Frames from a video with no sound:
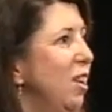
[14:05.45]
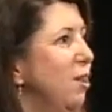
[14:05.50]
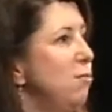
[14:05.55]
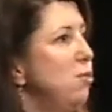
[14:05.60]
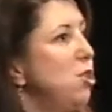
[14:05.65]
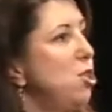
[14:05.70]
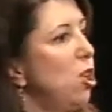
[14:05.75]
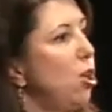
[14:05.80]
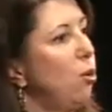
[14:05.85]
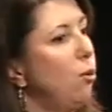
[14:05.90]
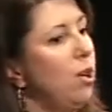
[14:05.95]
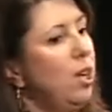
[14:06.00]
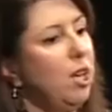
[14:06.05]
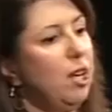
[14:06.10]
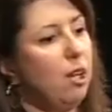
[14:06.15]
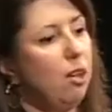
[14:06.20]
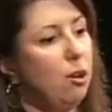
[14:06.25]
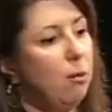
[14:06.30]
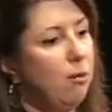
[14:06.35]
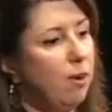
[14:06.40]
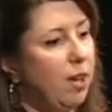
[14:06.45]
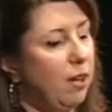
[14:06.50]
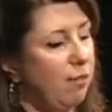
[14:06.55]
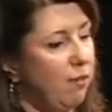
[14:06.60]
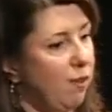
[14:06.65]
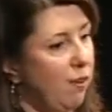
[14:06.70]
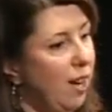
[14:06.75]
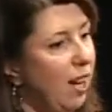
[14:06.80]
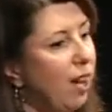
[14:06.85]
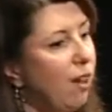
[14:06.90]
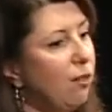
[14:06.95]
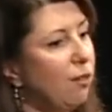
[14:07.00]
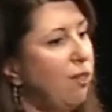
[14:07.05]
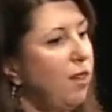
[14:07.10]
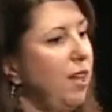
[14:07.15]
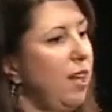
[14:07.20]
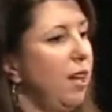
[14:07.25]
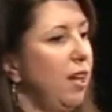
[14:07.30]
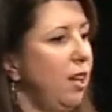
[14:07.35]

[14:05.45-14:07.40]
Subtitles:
So if you're healthy